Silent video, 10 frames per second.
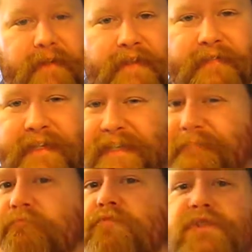have a lid,
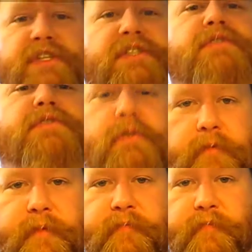just use
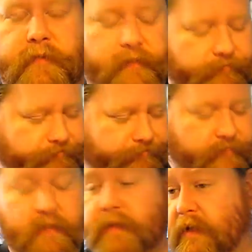aluminum foil.
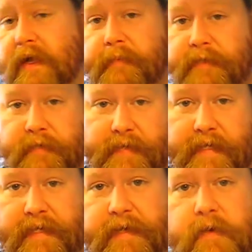I'll be doing that
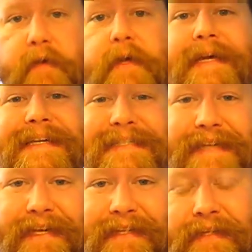later.
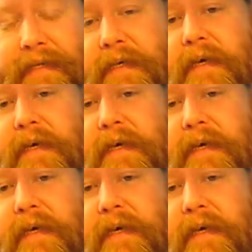Secondly,